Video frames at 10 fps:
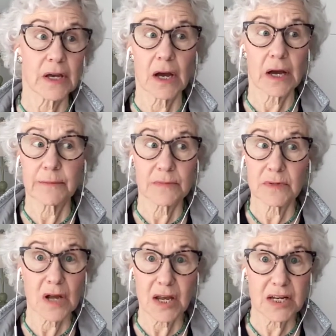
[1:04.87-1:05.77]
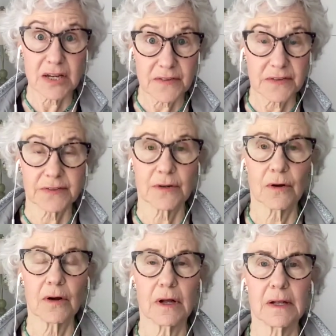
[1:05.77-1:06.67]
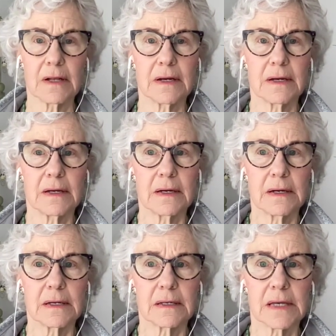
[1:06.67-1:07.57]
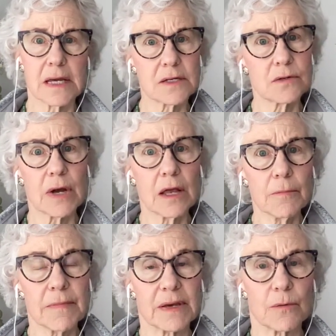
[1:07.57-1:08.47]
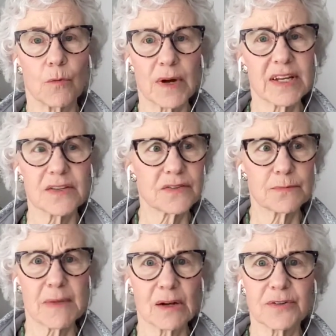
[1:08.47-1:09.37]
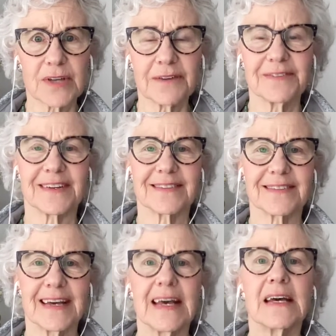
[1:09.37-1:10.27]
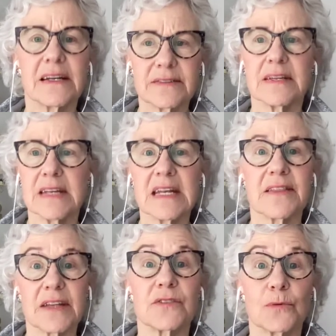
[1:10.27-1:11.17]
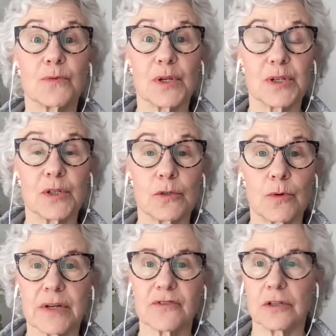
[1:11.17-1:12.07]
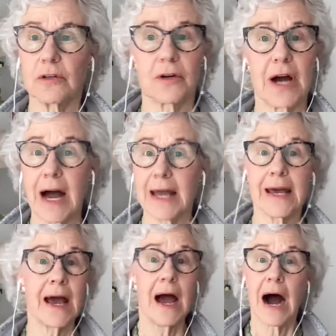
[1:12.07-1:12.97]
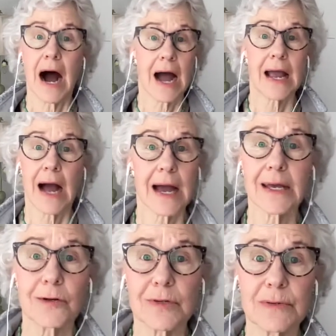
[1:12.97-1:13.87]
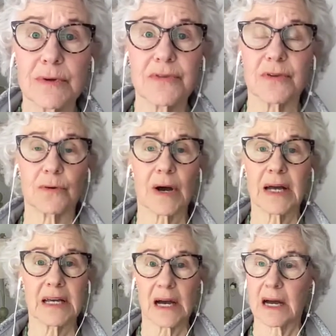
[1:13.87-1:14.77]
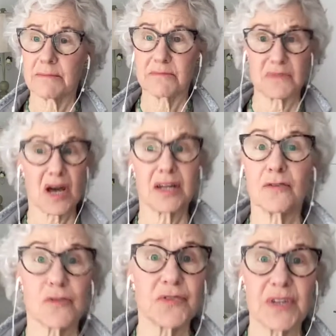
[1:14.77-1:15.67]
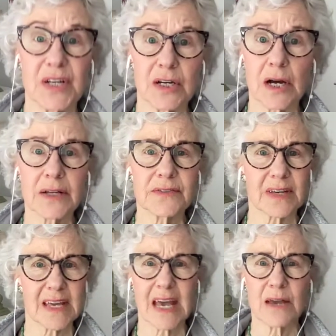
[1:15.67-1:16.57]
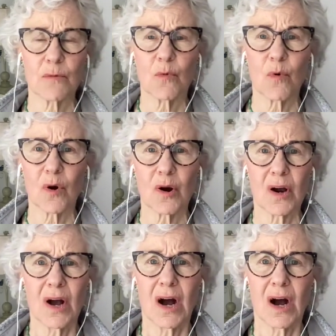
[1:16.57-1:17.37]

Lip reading: I'm not into this at all. Can you help me? What is mental toughness? And I said, Nina, that's a really good question. Look, I agree with you. I'm not interested in guns. I hate war.